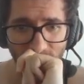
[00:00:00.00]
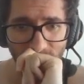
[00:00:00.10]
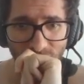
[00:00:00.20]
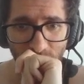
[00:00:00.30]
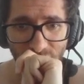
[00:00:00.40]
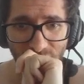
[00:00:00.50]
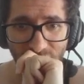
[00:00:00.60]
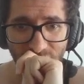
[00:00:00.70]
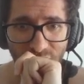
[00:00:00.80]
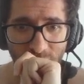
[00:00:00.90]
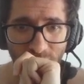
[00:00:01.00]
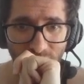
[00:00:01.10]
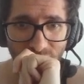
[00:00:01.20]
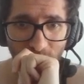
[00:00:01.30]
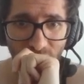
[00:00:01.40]
desperately get some
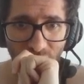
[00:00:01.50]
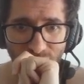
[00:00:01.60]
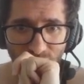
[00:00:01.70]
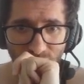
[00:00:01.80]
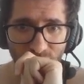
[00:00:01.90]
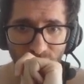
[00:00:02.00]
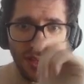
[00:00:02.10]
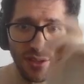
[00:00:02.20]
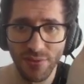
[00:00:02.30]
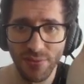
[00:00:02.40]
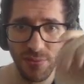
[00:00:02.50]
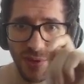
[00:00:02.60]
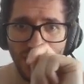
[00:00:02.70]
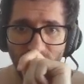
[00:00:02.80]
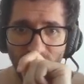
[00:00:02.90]
counterplay. The
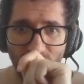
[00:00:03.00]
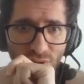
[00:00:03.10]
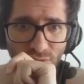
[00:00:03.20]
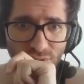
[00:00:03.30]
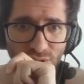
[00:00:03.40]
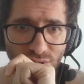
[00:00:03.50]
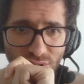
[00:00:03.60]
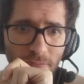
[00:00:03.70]
queen just moves.